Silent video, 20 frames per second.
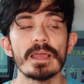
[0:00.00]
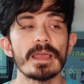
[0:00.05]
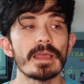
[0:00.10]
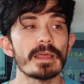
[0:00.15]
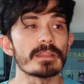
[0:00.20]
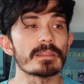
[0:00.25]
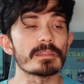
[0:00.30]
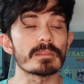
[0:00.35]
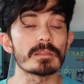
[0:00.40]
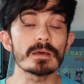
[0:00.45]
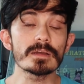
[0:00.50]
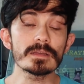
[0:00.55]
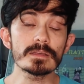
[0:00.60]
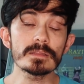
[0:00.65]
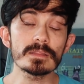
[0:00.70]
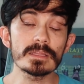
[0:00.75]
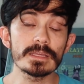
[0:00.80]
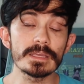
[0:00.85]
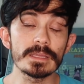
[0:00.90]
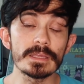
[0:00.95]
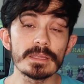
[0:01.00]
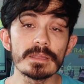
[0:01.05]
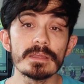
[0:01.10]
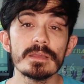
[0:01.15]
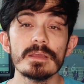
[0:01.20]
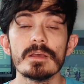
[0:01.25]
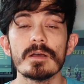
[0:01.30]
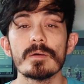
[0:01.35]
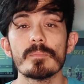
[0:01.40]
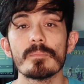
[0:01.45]
And
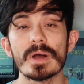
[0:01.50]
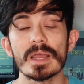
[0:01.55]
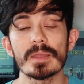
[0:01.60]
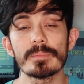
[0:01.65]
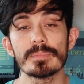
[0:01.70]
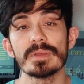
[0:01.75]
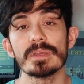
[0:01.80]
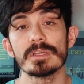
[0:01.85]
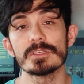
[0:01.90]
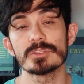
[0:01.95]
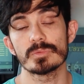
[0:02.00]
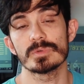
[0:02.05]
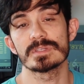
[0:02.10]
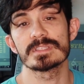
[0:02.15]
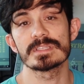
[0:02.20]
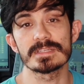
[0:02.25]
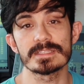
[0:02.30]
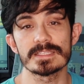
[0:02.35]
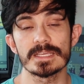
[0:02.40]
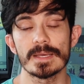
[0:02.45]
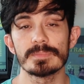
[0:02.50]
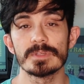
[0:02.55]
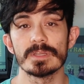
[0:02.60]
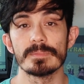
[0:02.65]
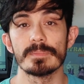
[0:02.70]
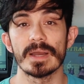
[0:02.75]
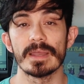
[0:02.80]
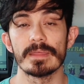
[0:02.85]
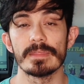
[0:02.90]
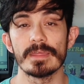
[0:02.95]
luckily, my pitch was accepted
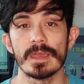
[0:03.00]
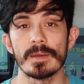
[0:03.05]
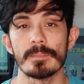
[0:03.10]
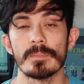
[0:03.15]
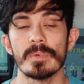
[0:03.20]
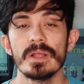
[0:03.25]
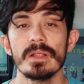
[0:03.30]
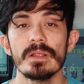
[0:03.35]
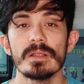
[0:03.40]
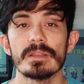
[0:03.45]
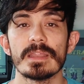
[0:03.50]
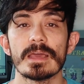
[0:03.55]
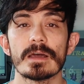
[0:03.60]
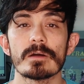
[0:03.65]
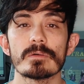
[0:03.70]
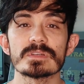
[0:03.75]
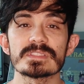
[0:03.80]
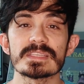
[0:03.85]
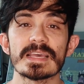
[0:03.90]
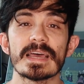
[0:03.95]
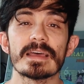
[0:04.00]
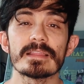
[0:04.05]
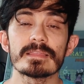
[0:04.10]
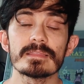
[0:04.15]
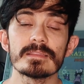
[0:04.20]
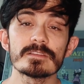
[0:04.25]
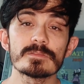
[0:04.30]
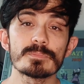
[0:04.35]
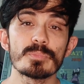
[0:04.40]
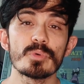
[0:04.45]
by them. Now, it was at
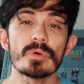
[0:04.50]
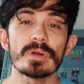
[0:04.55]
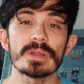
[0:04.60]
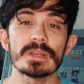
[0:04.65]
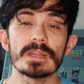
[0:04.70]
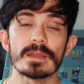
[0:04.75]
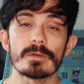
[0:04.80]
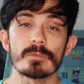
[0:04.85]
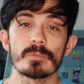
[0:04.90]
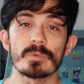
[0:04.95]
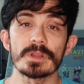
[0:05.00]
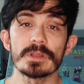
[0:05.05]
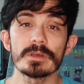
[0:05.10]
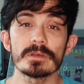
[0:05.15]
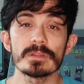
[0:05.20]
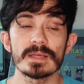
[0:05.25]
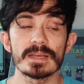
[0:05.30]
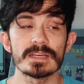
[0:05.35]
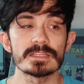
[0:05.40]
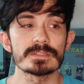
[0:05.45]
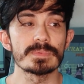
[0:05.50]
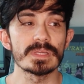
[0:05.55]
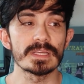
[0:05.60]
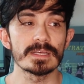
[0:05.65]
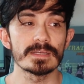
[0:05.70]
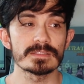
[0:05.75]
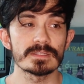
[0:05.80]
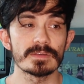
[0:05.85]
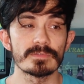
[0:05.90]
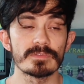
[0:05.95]
this point I realized,
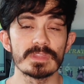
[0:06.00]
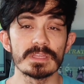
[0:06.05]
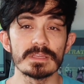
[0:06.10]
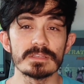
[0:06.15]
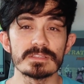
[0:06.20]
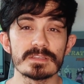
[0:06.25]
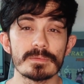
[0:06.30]
because of the